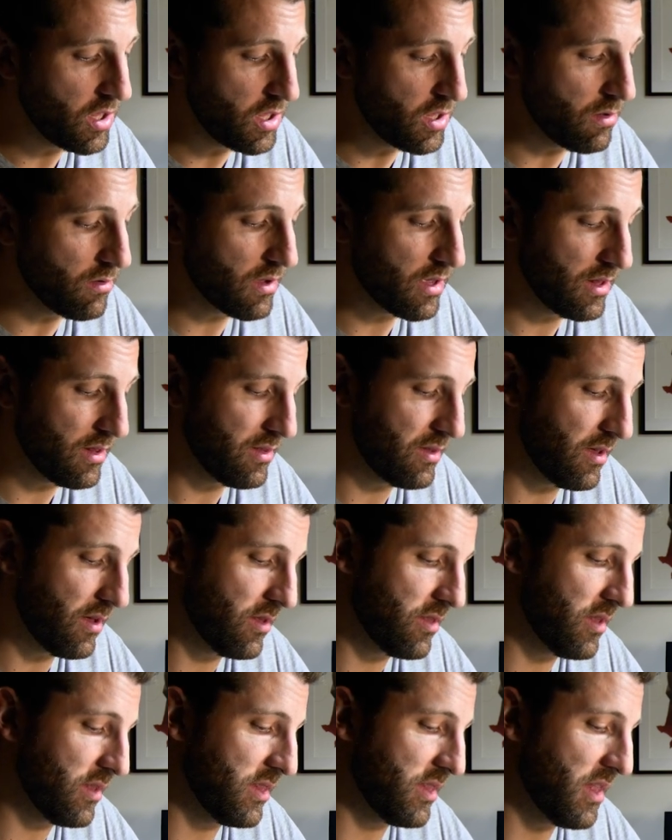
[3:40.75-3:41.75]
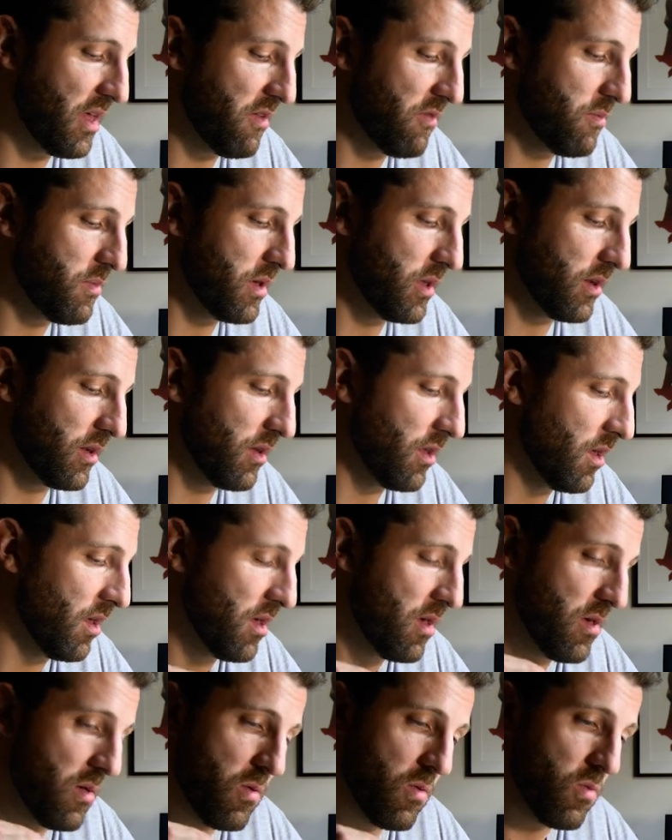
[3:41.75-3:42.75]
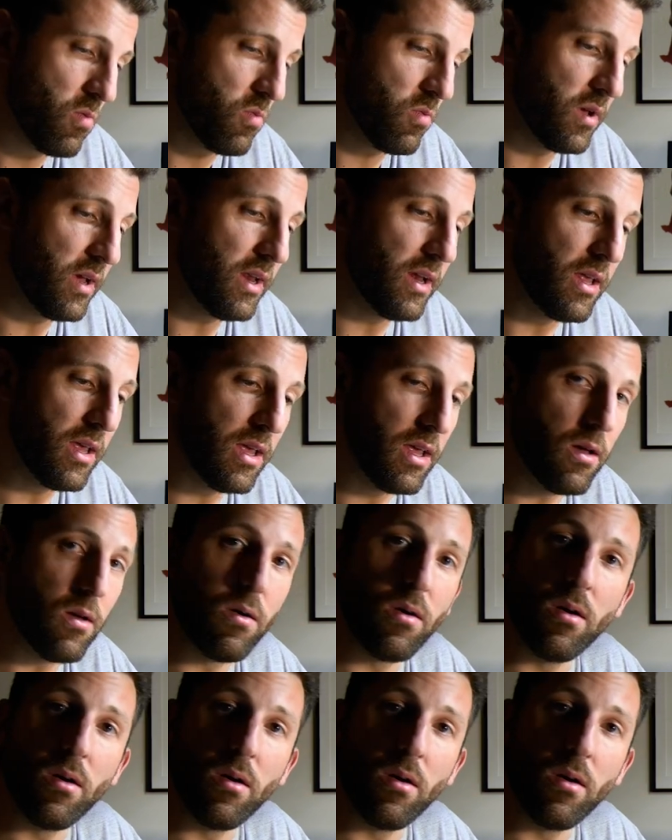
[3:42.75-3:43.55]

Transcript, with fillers: You can tell that they've been really